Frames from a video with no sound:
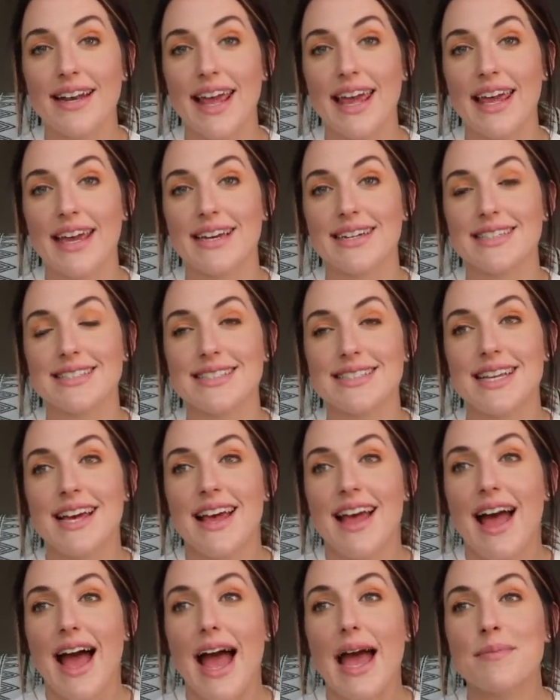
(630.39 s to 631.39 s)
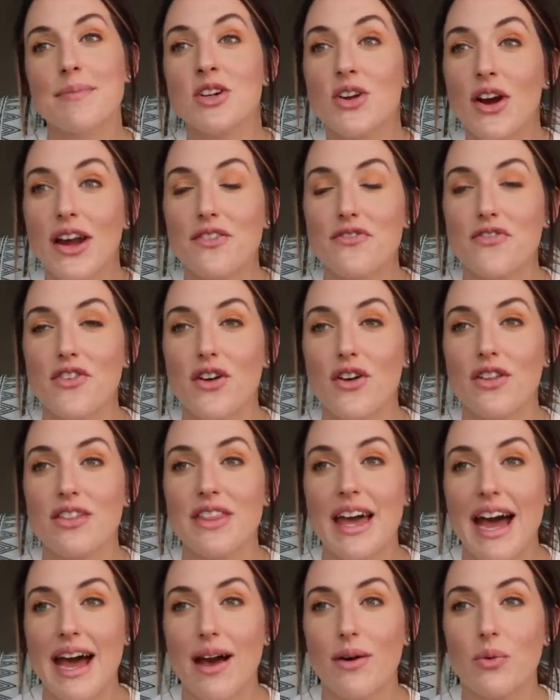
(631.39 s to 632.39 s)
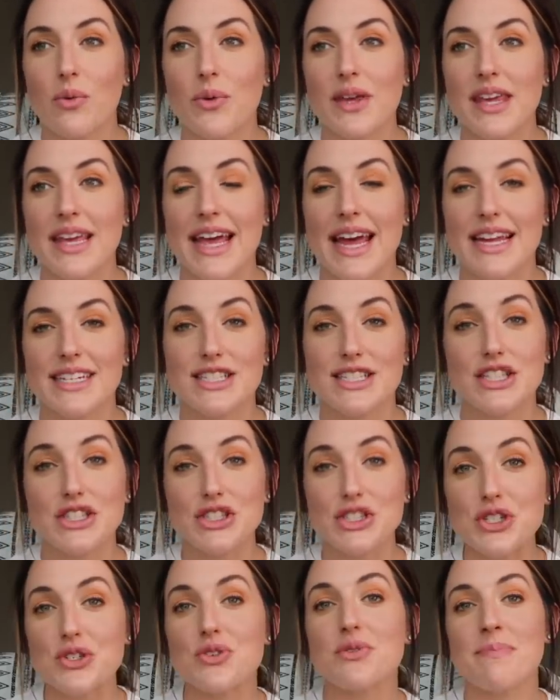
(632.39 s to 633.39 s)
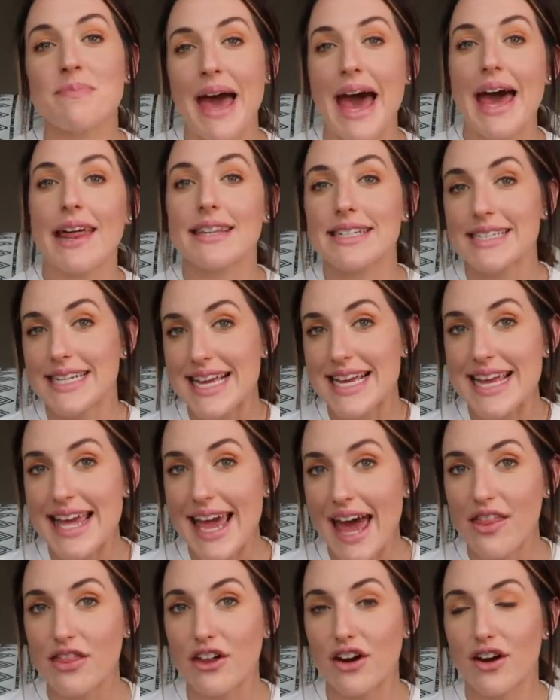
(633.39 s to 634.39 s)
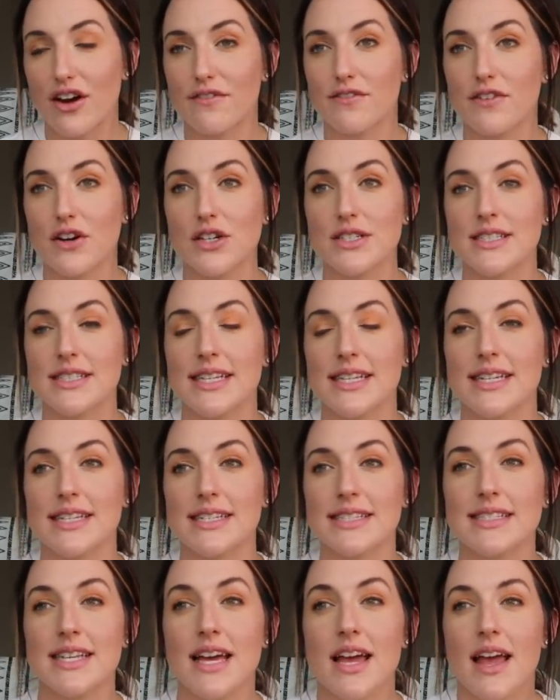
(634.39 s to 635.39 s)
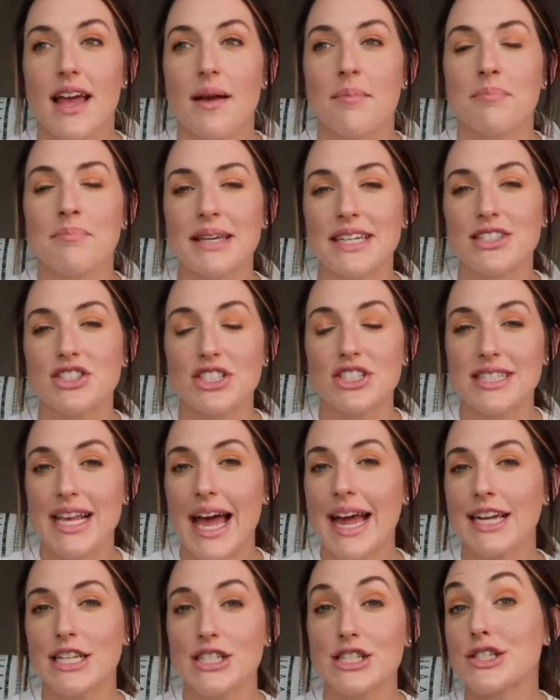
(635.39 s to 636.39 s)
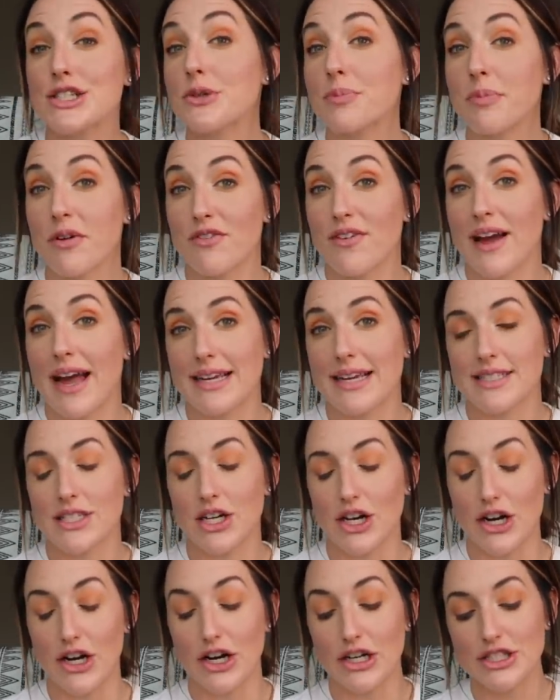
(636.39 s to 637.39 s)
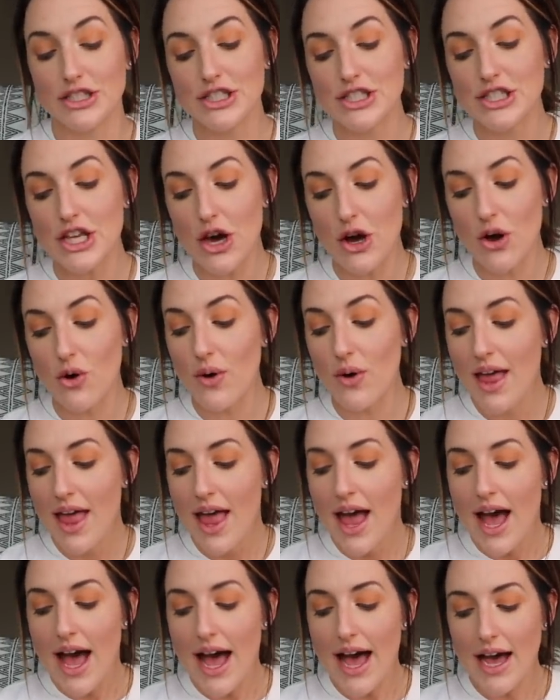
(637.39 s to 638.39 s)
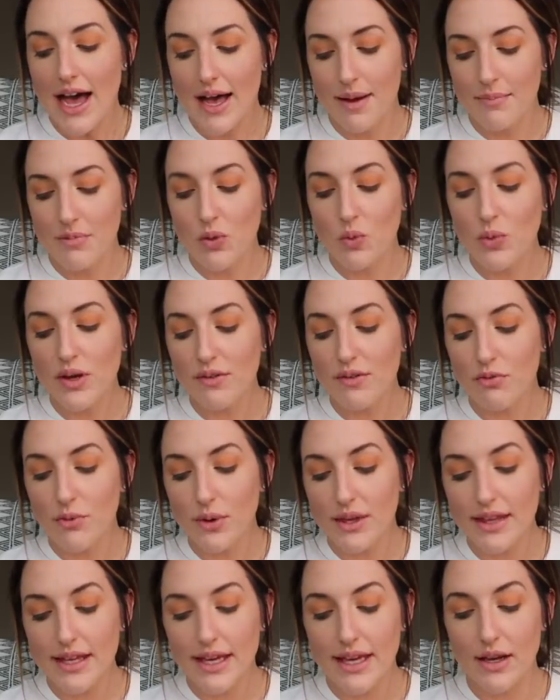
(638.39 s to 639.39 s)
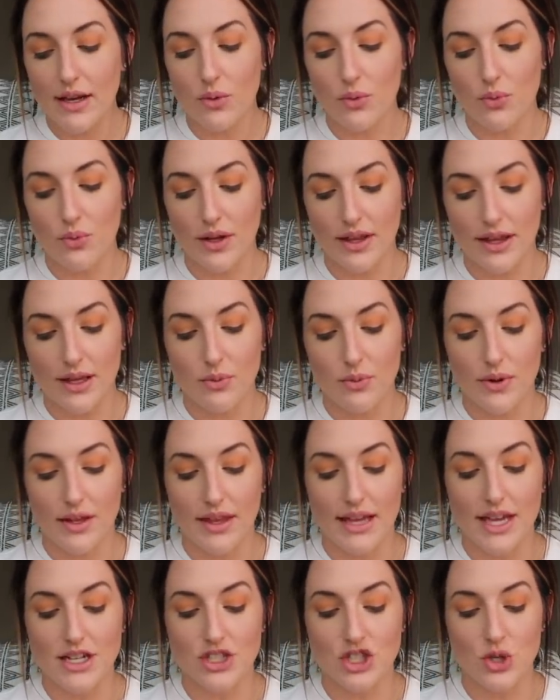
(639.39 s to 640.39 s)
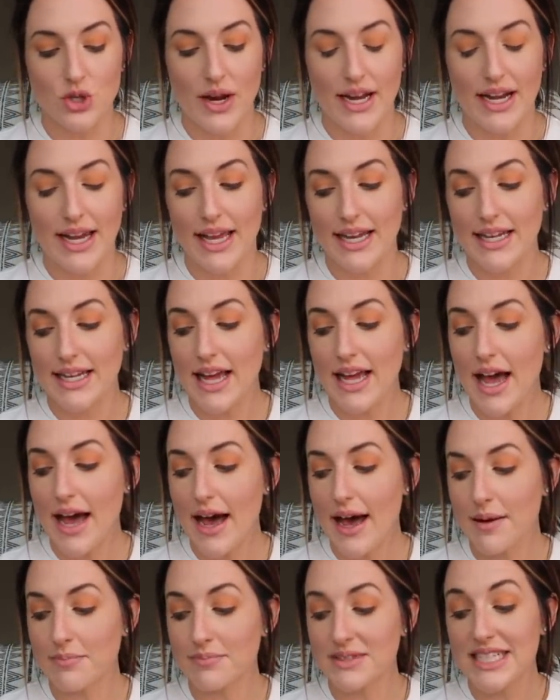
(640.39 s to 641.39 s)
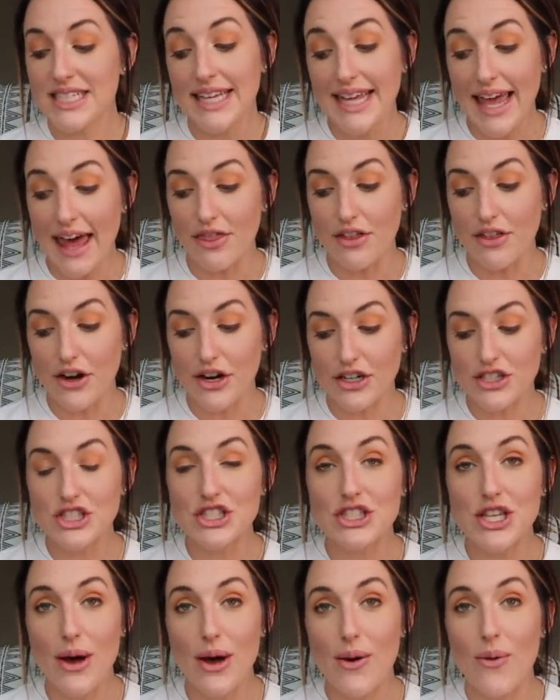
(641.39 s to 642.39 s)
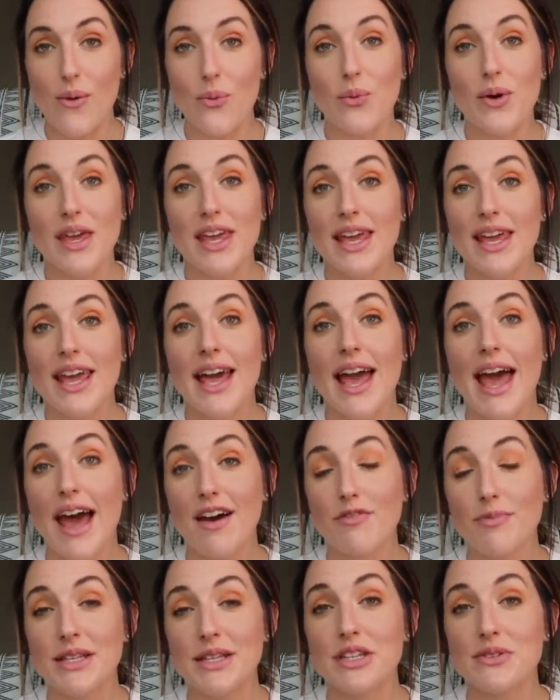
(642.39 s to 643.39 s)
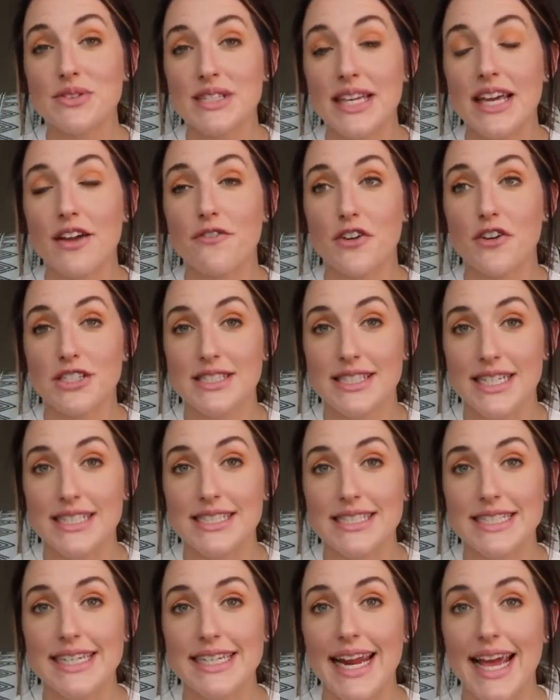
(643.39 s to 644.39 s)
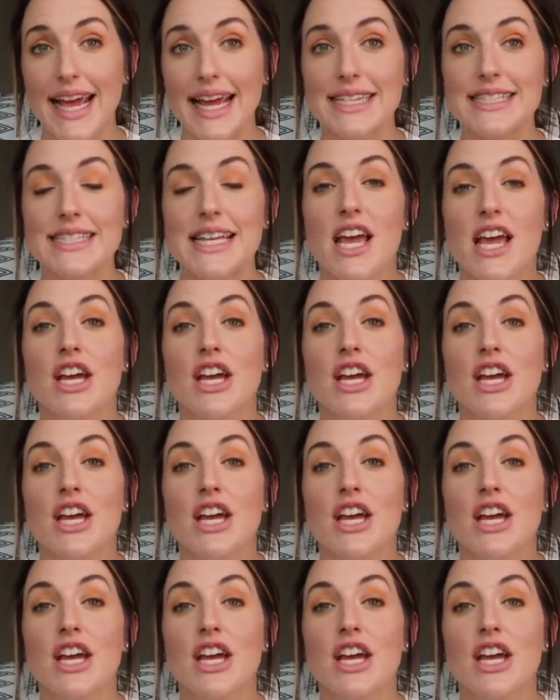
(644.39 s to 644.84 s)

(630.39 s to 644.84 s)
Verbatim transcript: And I'm grateful that we get to do math together versus me just kind of supervise her. So um, we've really, really, really enjoyed it um, together. So we have been using it for sixty days.